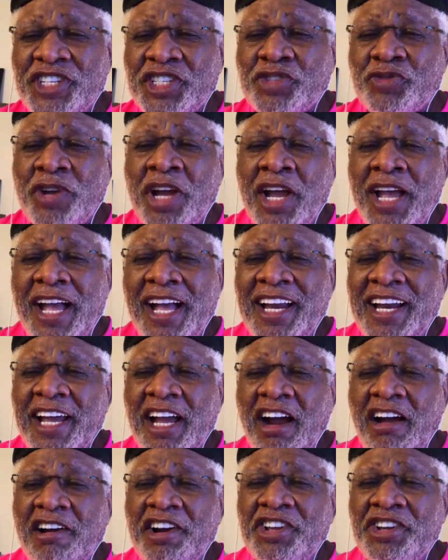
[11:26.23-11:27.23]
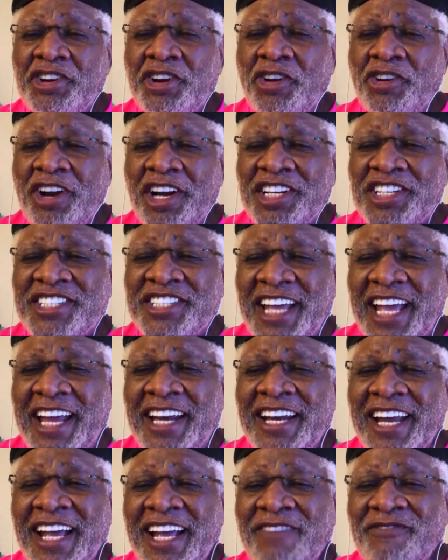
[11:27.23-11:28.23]
This is L.A. Hardy, you don't
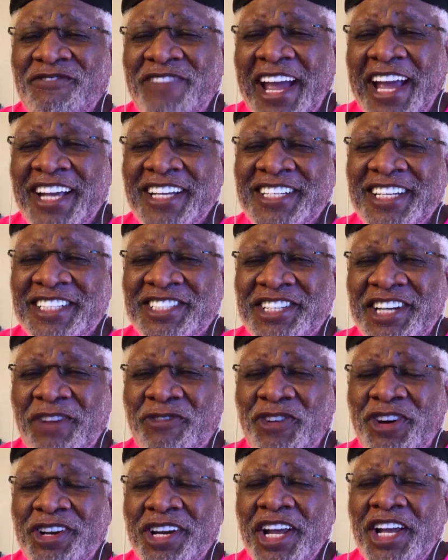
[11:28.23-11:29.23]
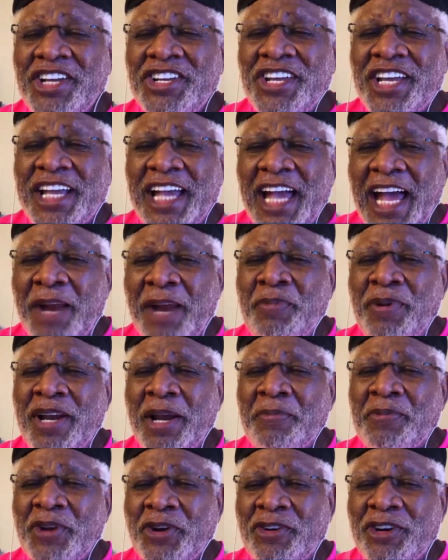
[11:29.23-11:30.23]
understand. Vegas is different. You got to put
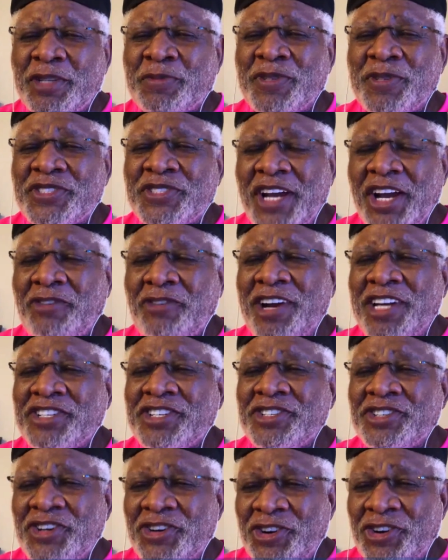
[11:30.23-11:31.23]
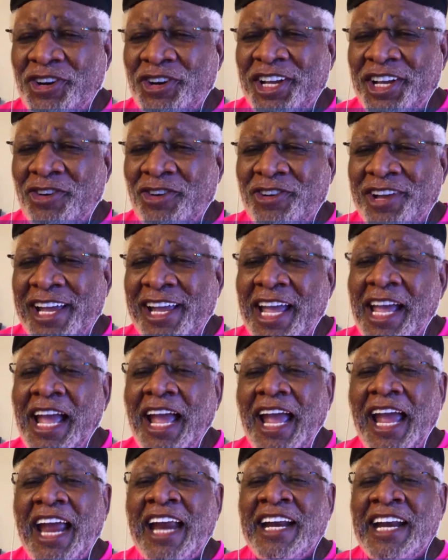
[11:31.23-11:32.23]
up your Christmas decorations early, okay?
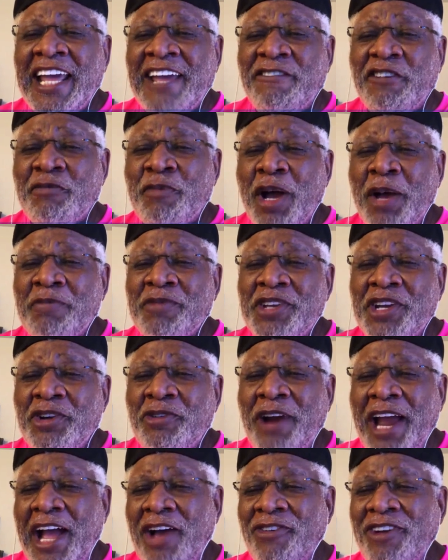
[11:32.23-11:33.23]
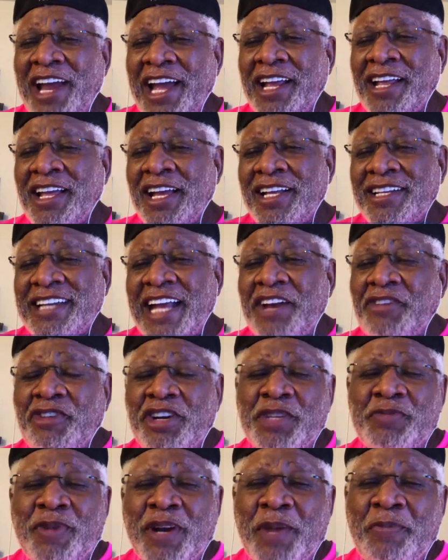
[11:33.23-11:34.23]
And leave them up year-round. Like, that
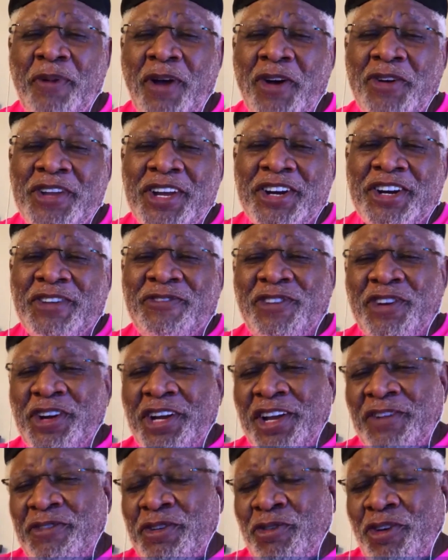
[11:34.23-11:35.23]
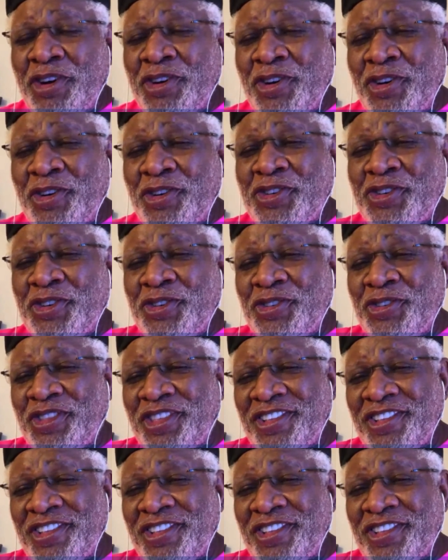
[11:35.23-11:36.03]
tree's been up all year, if you want to know the truth.